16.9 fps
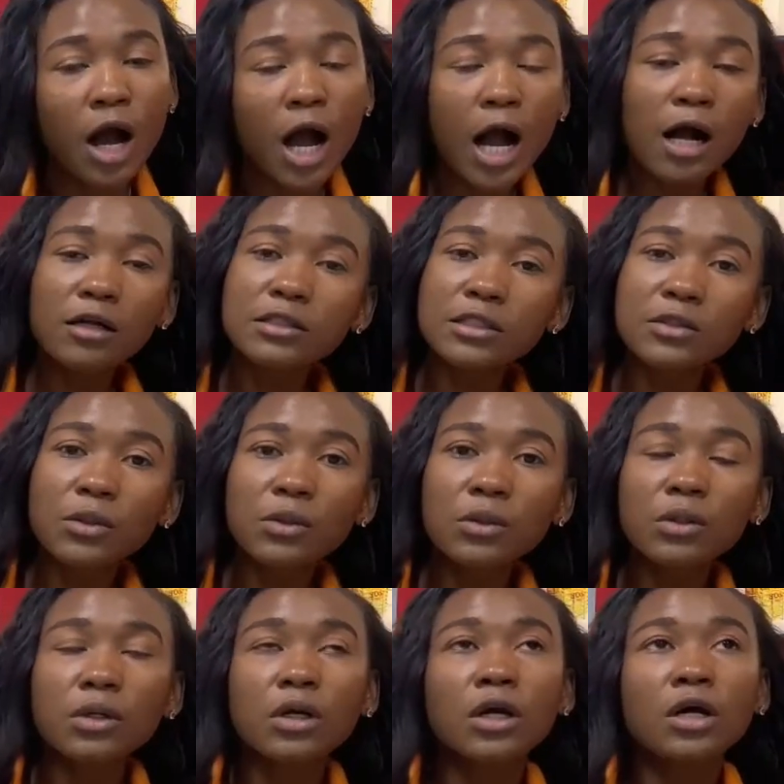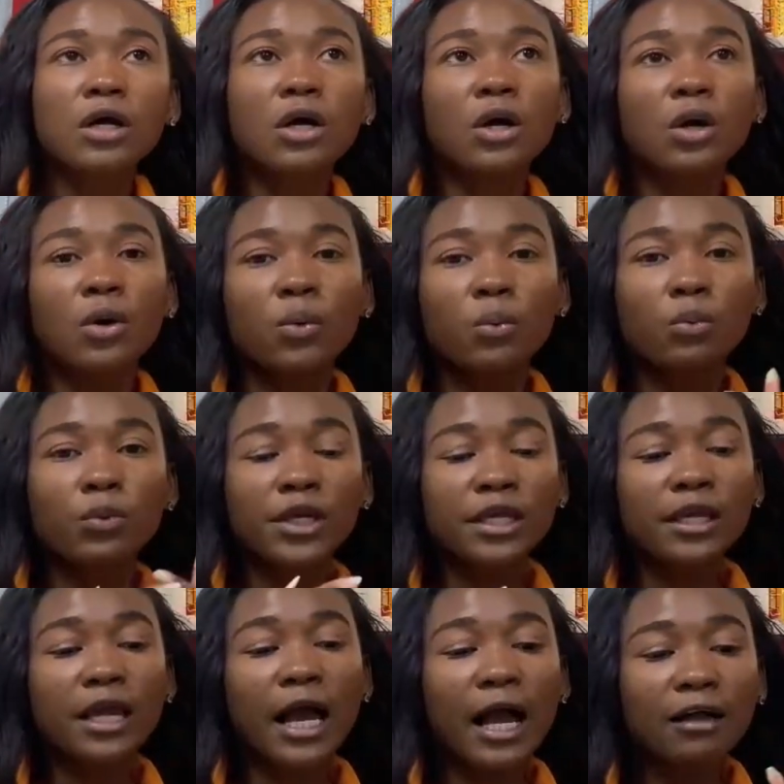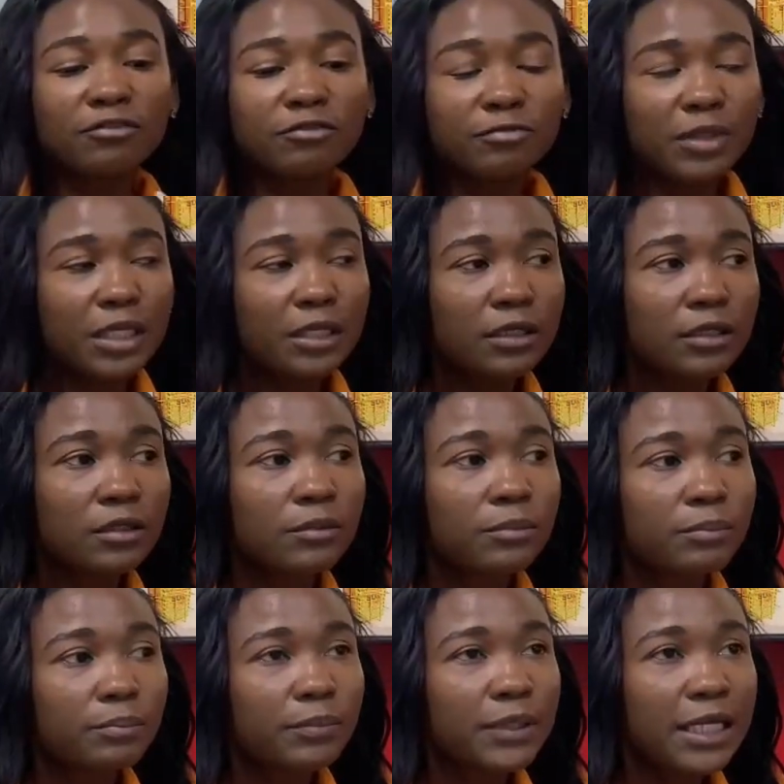Also, we have been